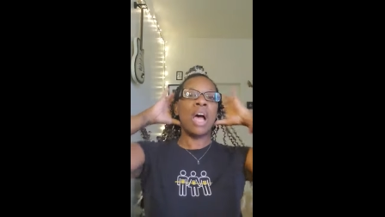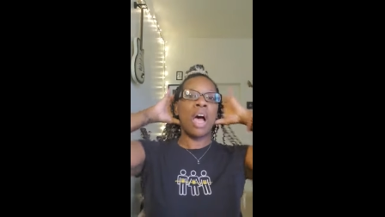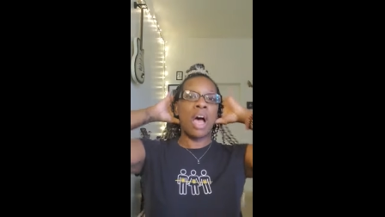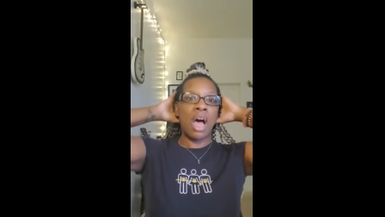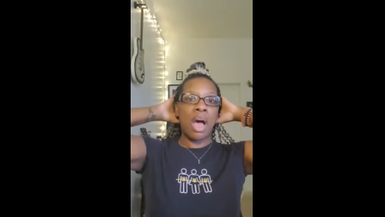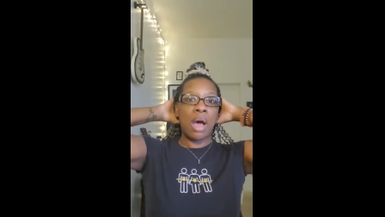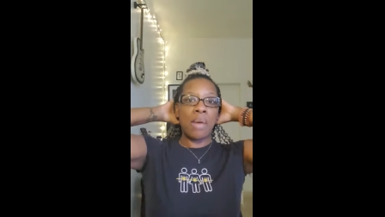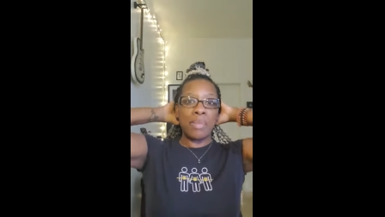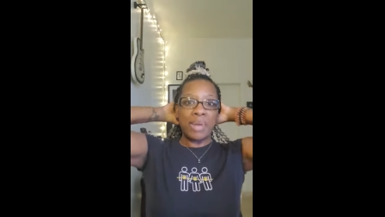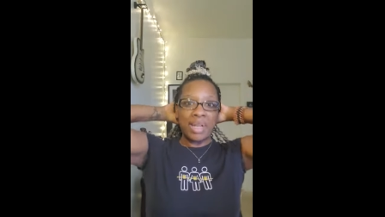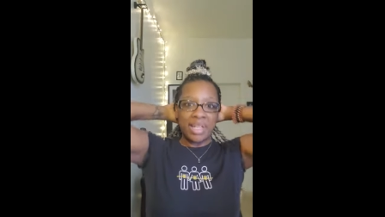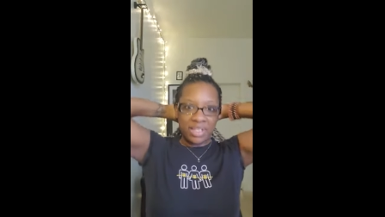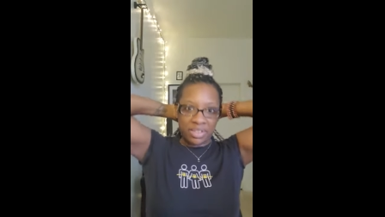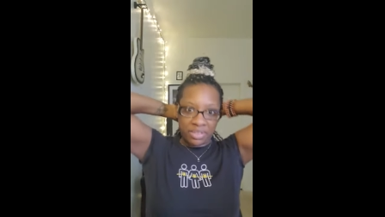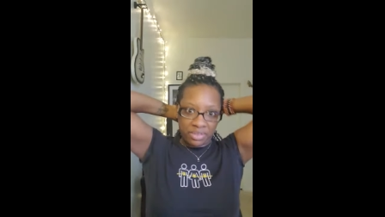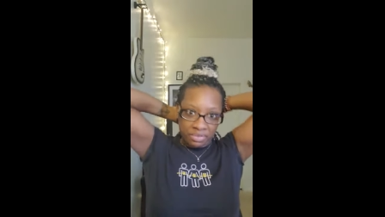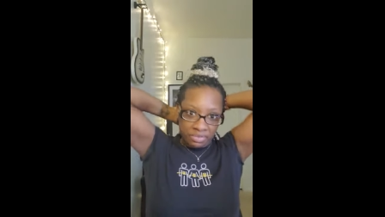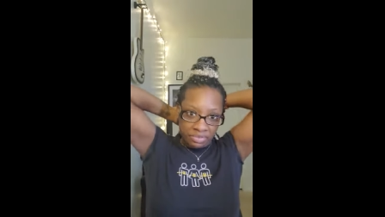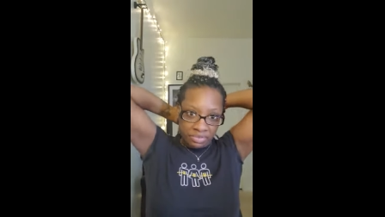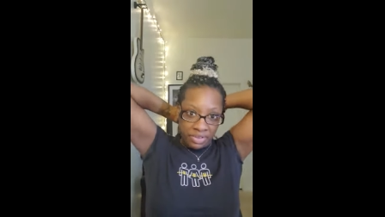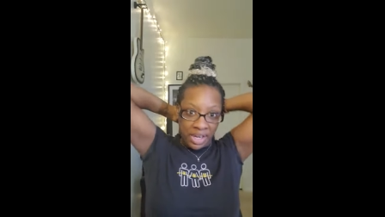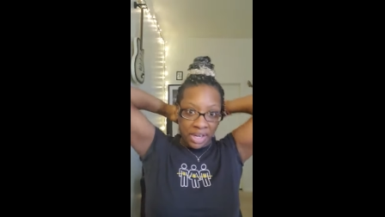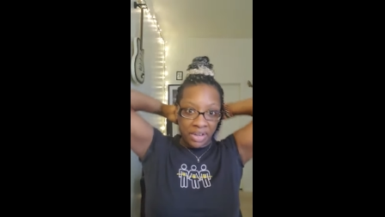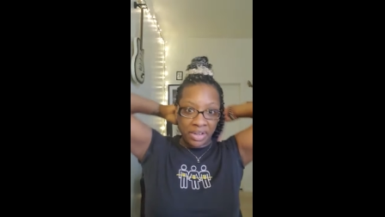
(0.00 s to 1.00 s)
Um, it's
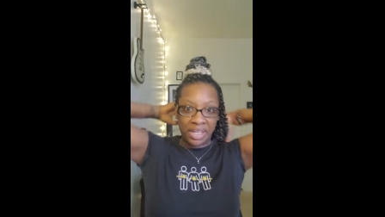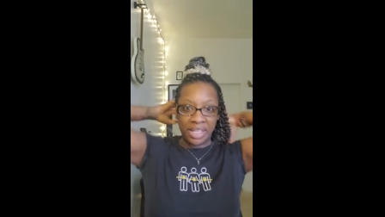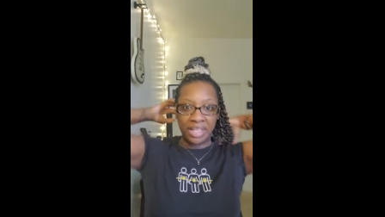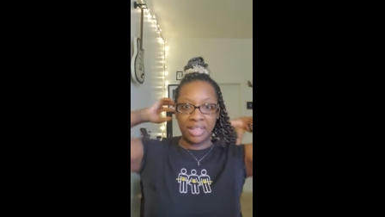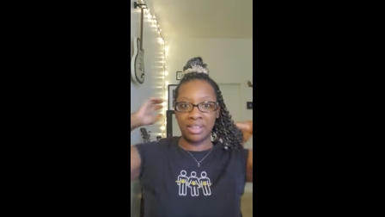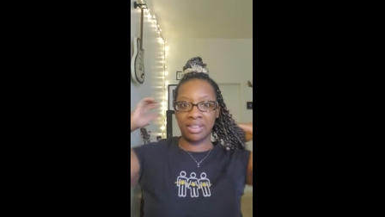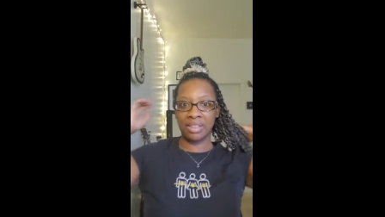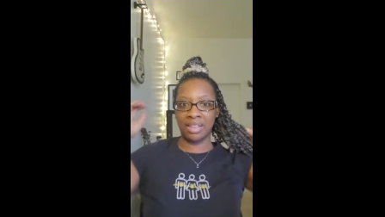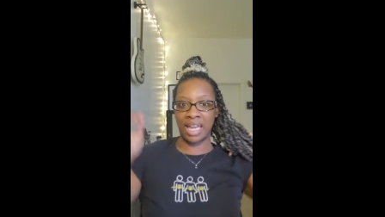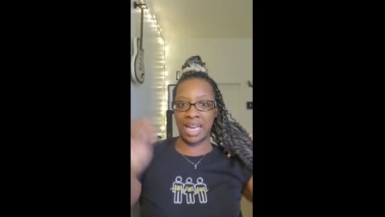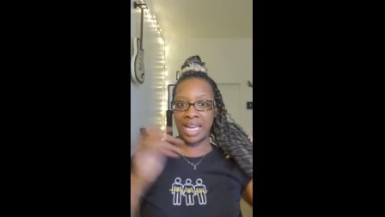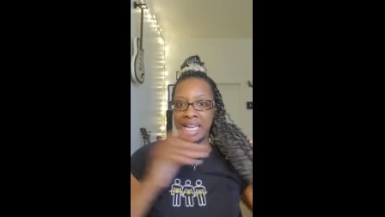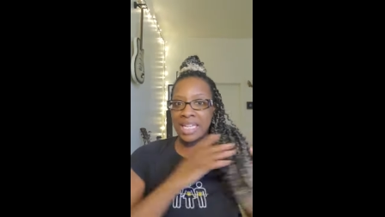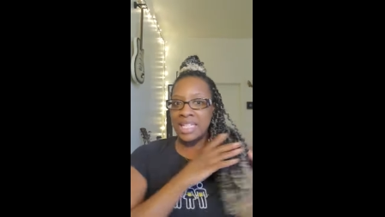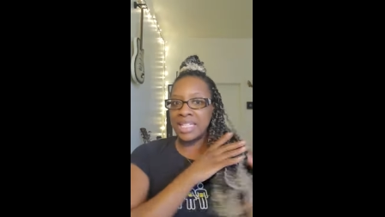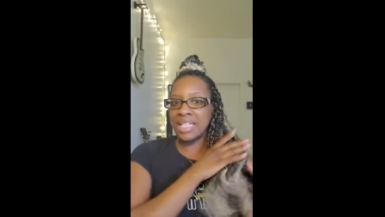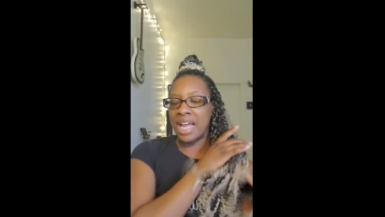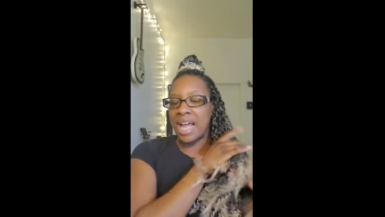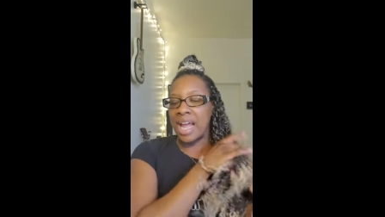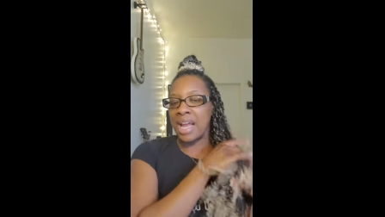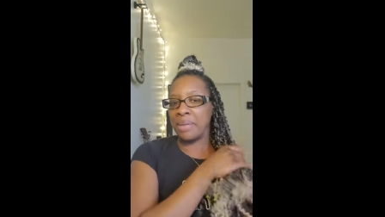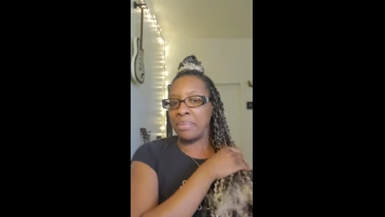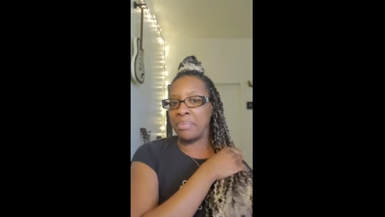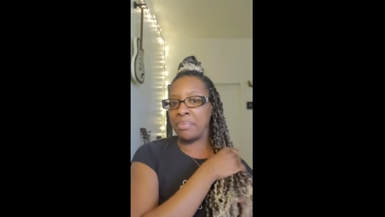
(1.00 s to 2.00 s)
very light.
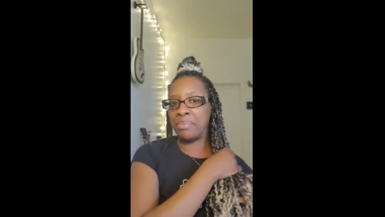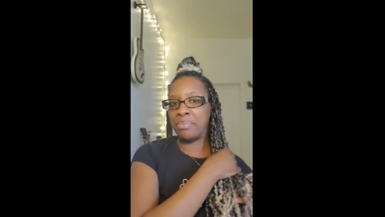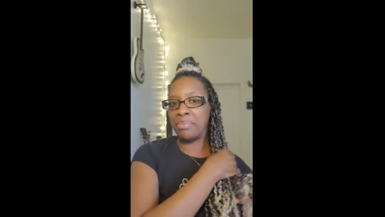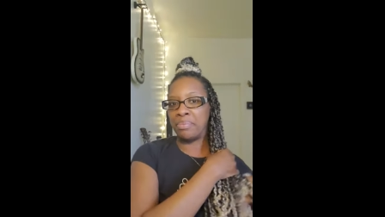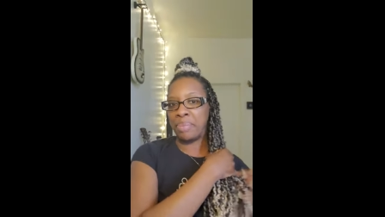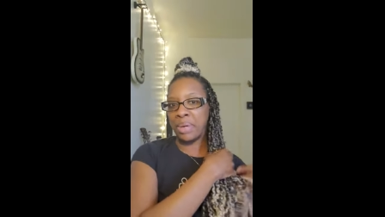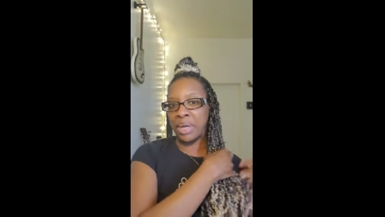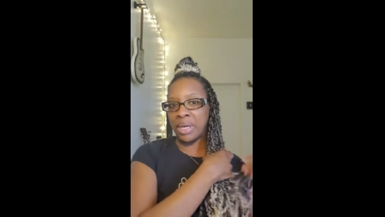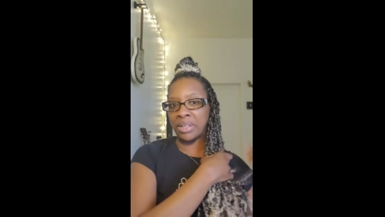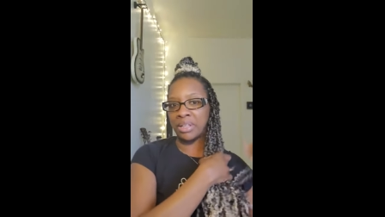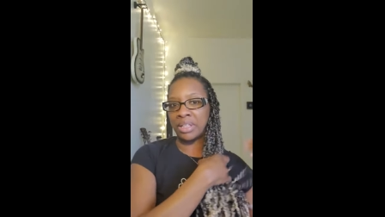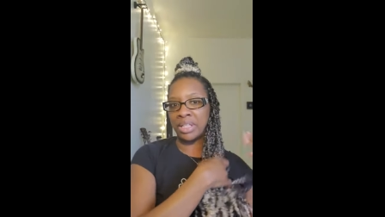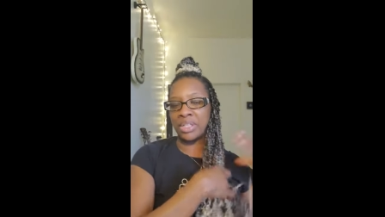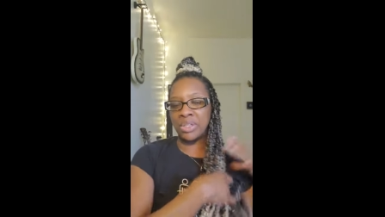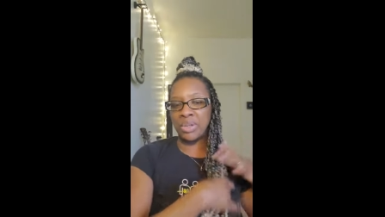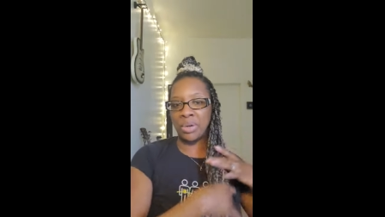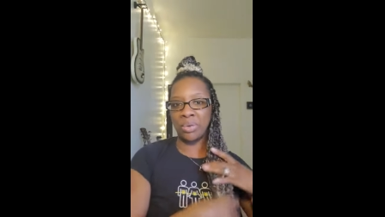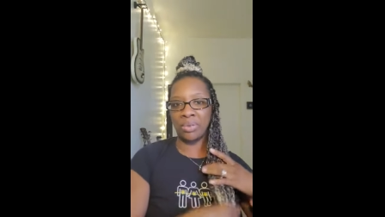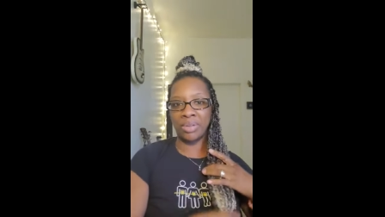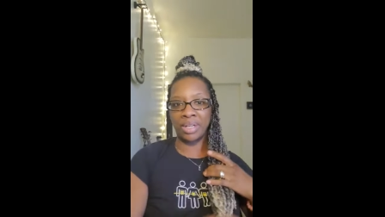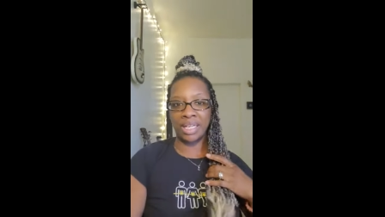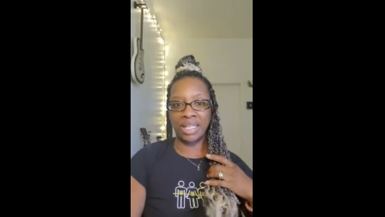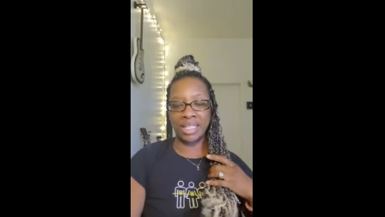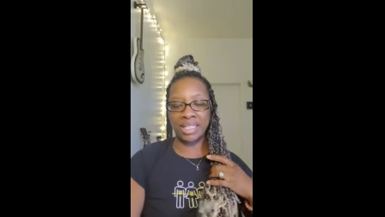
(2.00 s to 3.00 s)
I barely
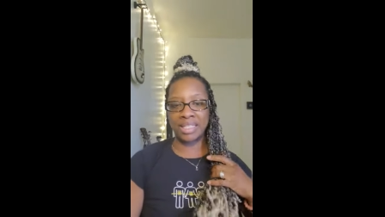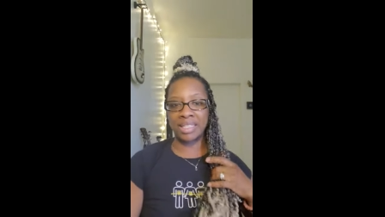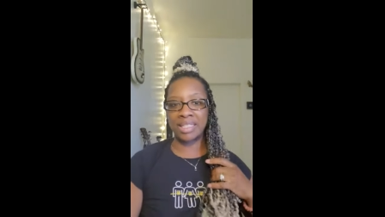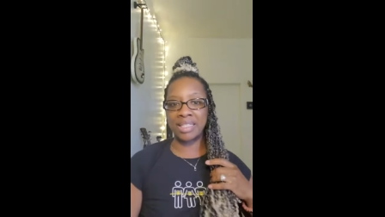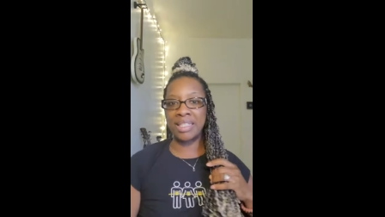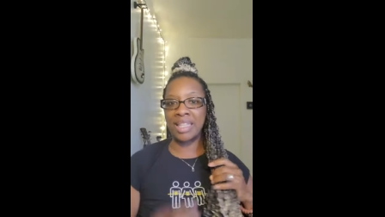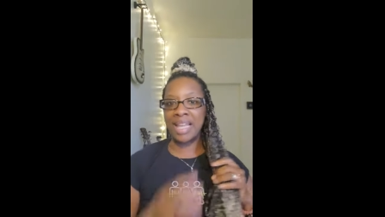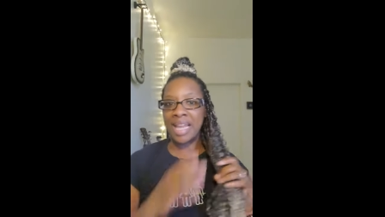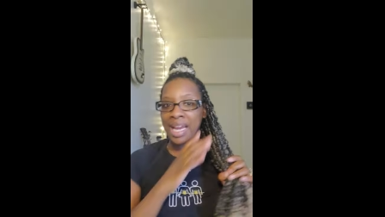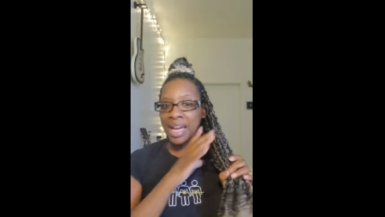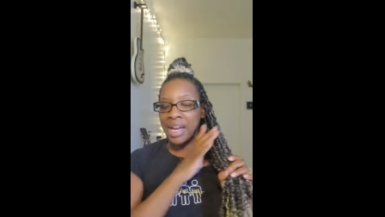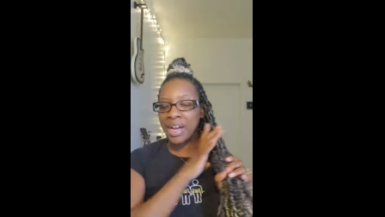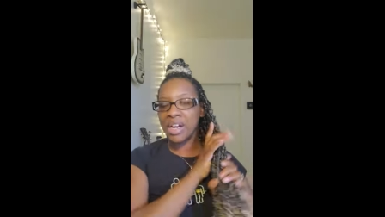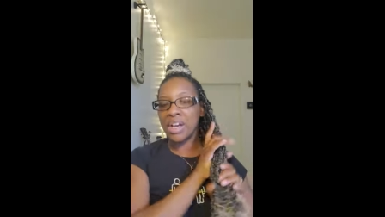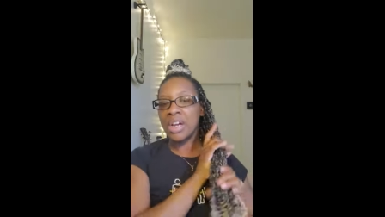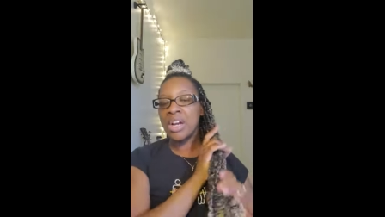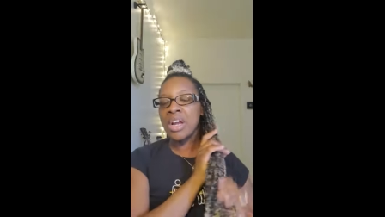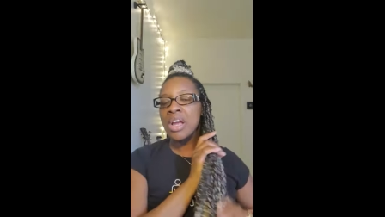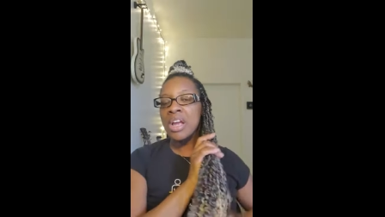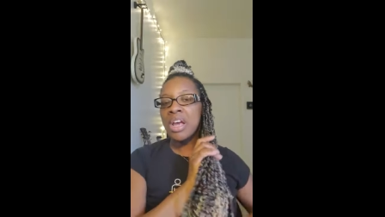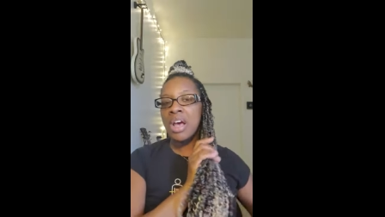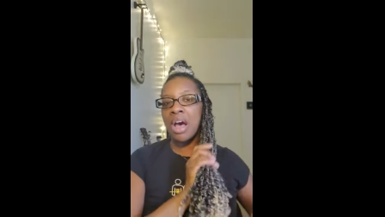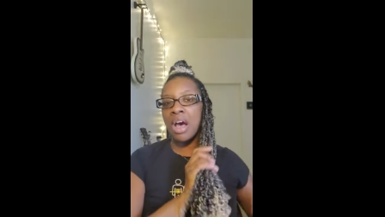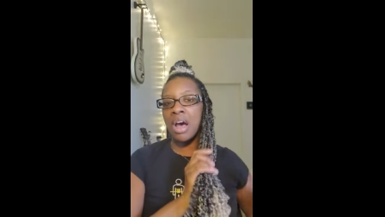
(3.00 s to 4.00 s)
know that it's there.
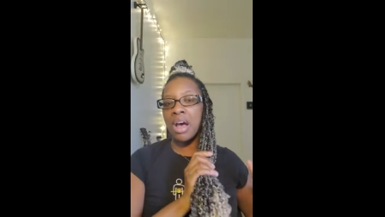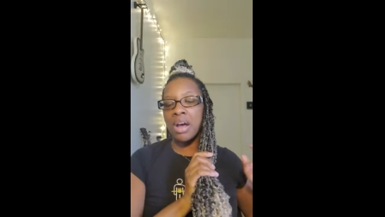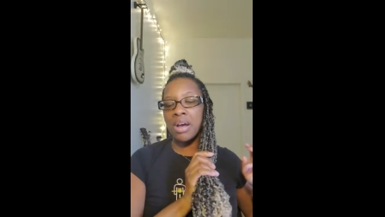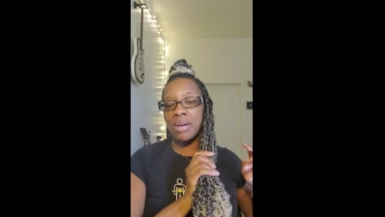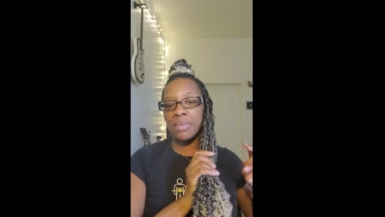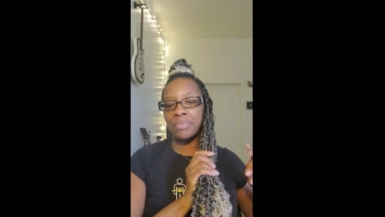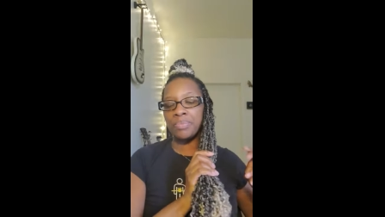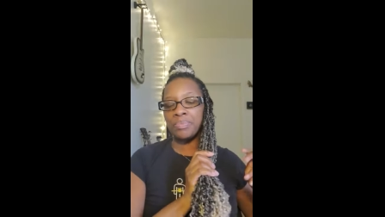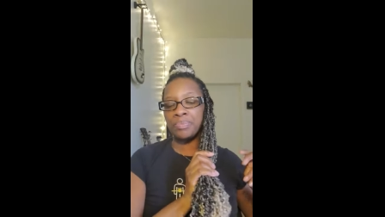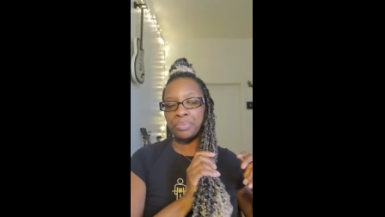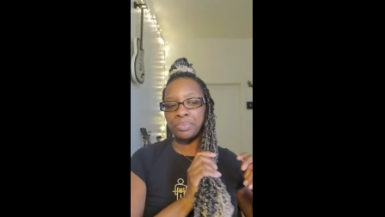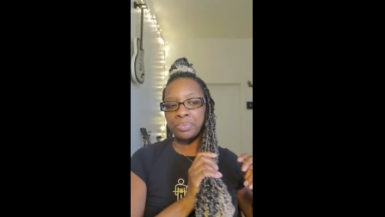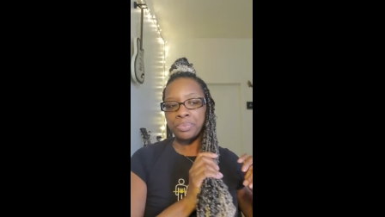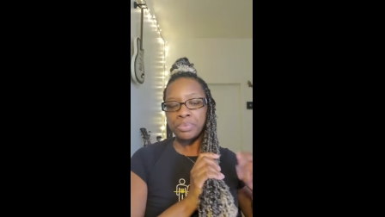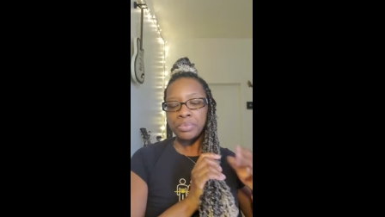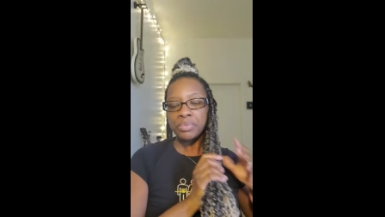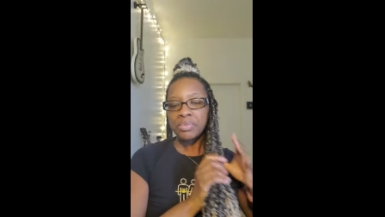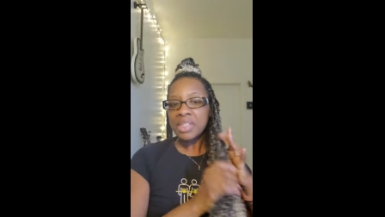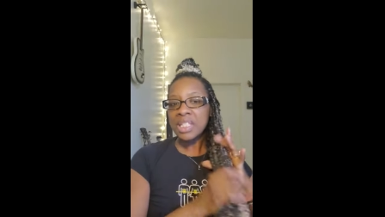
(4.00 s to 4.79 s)
Um,